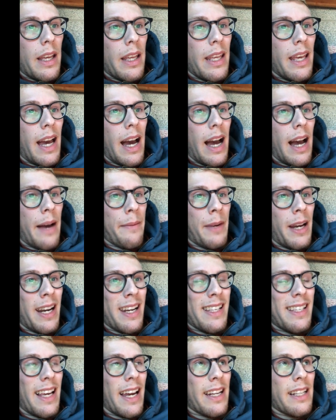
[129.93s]
Yeah, I'm
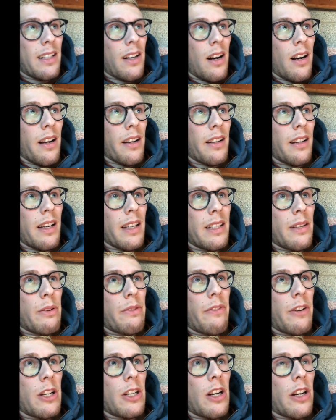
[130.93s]
kind of sad he's gone, because he
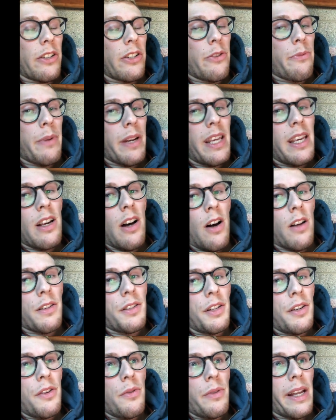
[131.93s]
was fun to talk to. But he
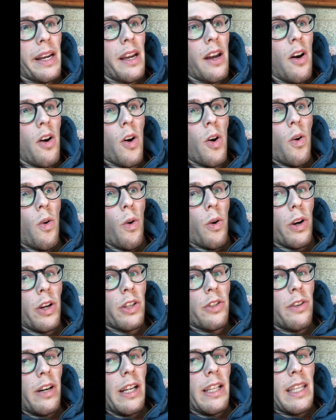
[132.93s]
also like
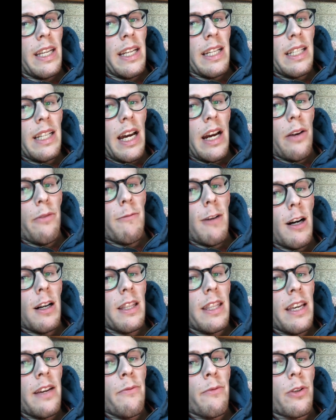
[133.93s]
orchestrated the entire
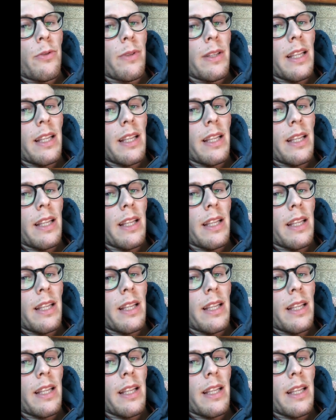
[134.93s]
rock thing, which